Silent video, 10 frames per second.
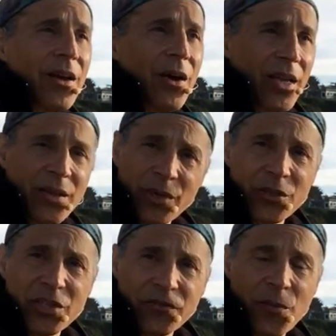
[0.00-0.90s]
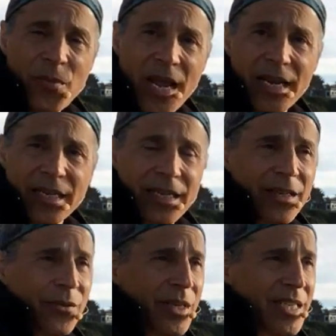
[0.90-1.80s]
I think what Lucifer meant
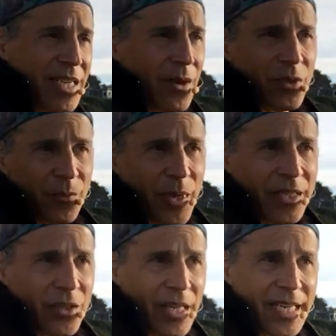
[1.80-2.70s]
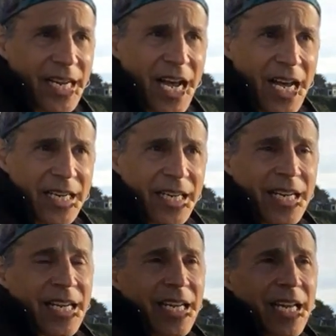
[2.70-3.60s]
when he said, we'll make you like God,
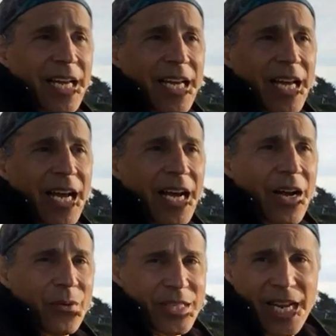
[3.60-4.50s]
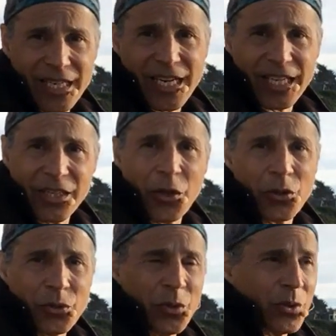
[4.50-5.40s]
was not exactly the whole
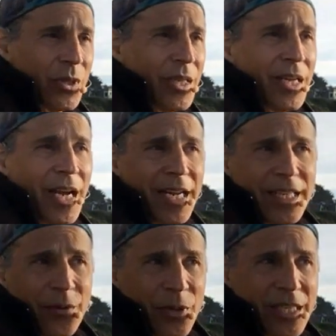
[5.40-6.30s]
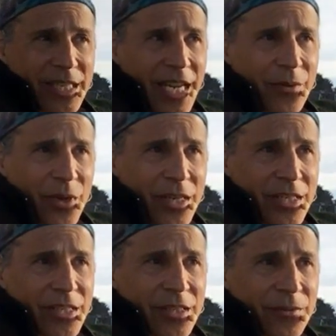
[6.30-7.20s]
truth. I think what he said
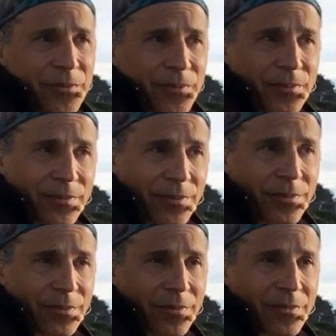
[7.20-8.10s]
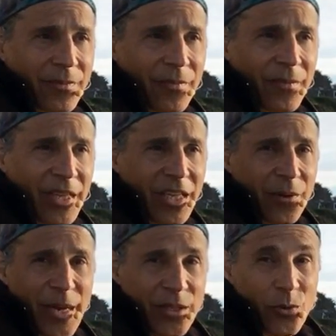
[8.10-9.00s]
was, it'll
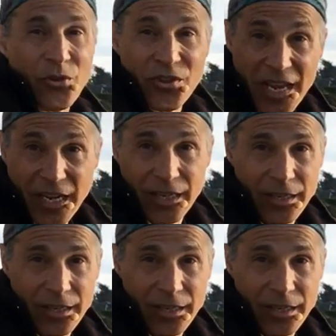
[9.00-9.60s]
make you think